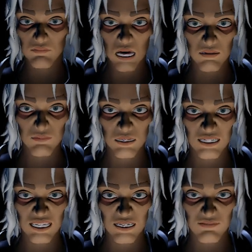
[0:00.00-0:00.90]
puppy
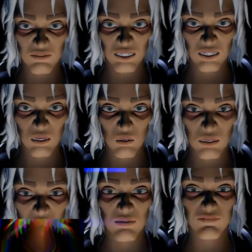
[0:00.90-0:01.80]
seems to know what
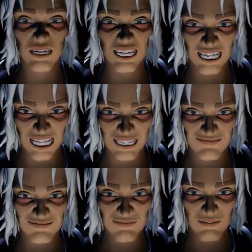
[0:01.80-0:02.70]
you mean.
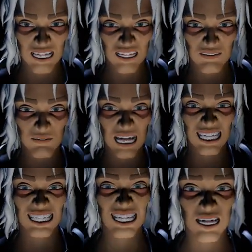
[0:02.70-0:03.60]
You've made
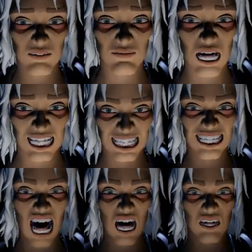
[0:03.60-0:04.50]
a little buddy,
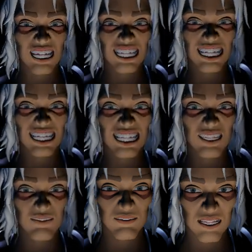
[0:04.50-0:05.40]
Darren.
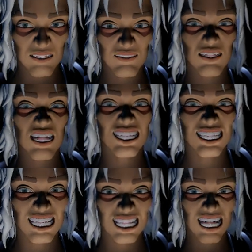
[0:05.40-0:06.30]
Give your
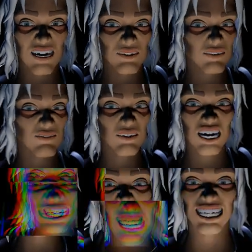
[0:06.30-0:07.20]
fuzzy, glovey
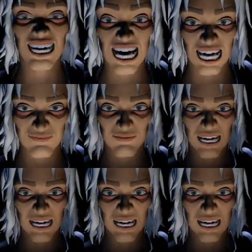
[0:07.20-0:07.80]
friend a name.